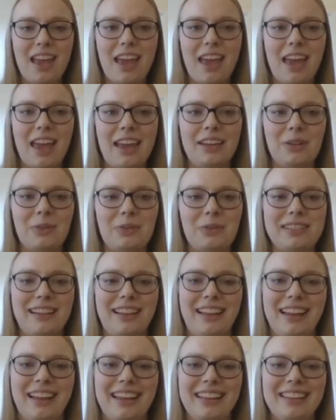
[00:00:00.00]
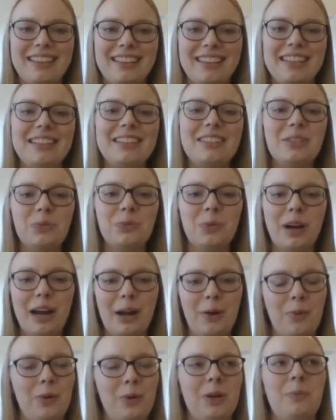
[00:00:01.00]
And it was like, this is where
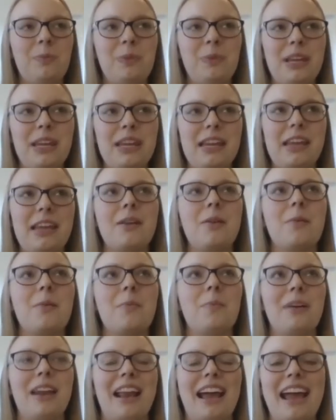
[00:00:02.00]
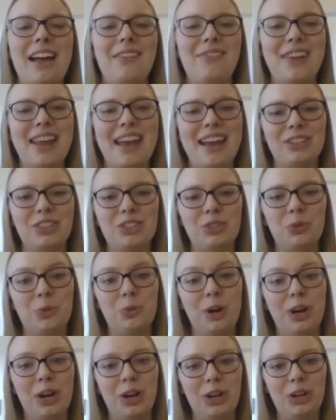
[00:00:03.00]
I want to be, but I haven't asked you
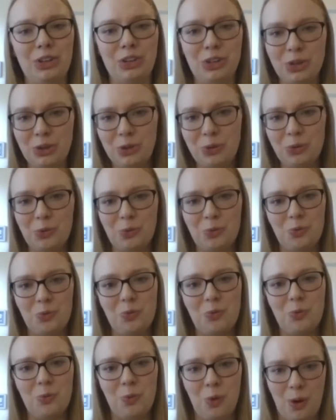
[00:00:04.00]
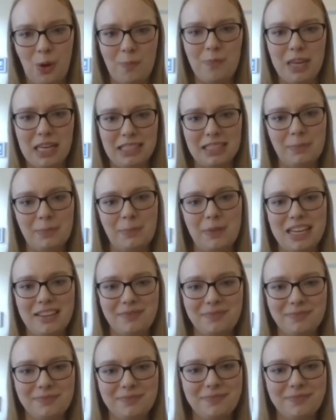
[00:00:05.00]
where you want me to be.